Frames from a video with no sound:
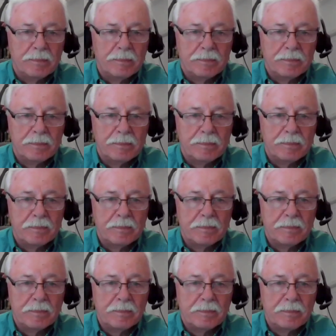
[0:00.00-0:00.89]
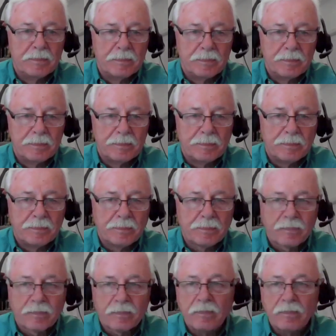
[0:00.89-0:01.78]

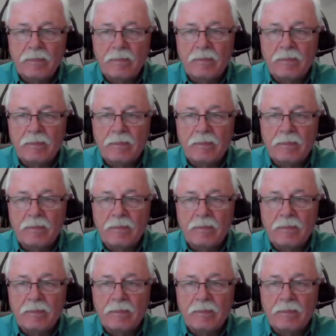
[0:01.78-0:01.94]
Nobody speaks.